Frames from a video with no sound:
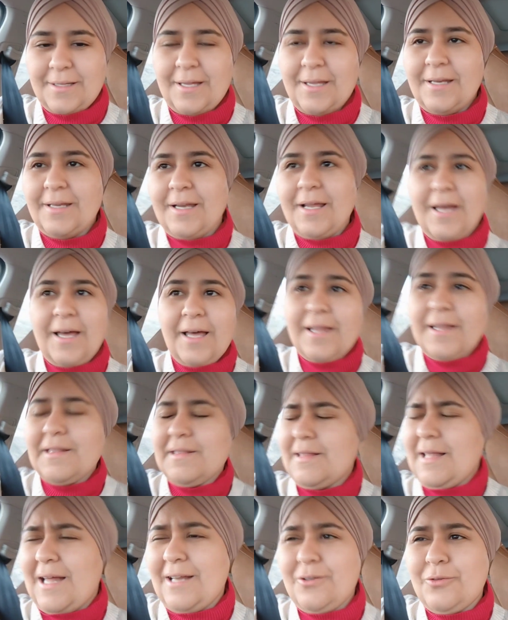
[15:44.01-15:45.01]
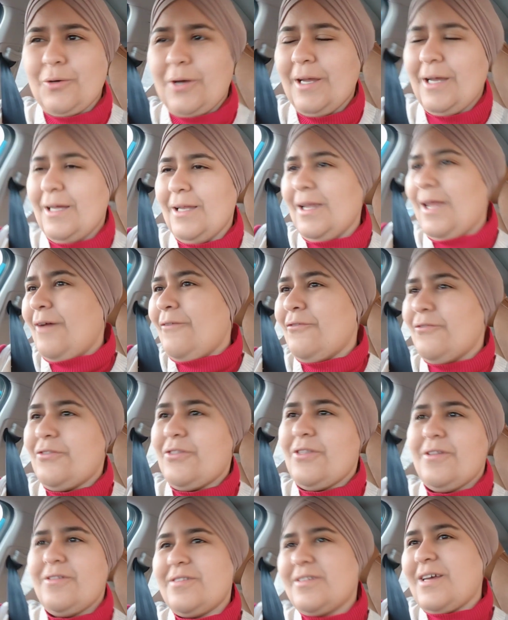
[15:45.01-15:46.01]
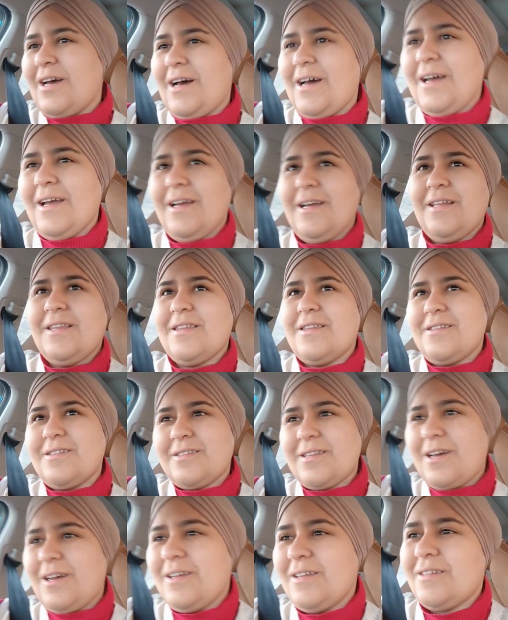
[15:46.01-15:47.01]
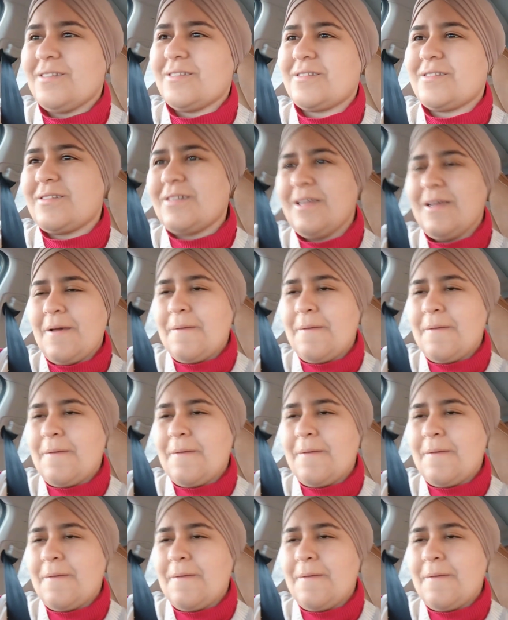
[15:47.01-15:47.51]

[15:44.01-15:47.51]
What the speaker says: And that's why I love this guy. This guy is,